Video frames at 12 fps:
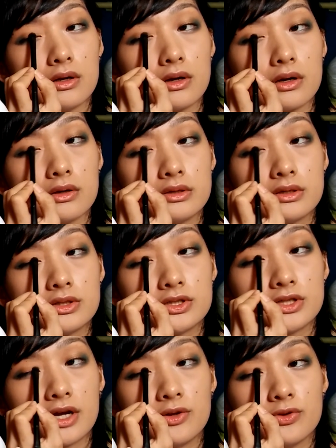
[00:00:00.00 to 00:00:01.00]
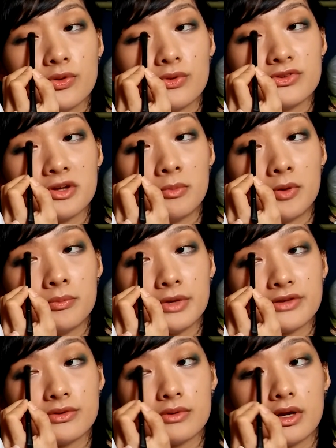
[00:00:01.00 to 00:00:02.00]
shadows will somehow mix
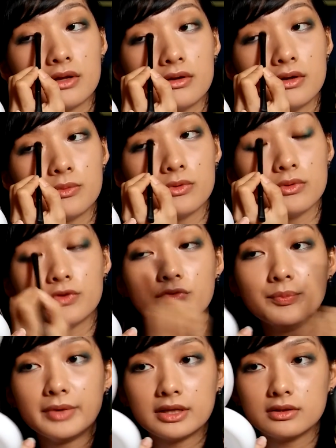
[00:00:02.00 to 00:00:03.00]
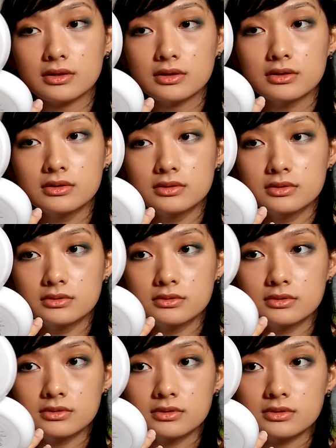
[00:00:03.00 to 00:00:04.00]
together and look better.
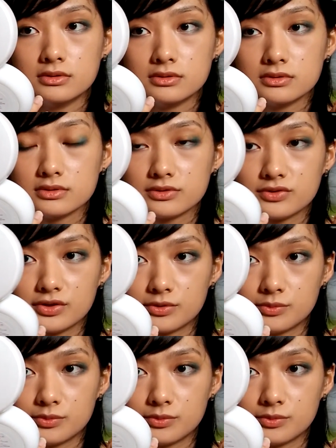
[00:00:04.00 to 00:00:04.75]
So yeah.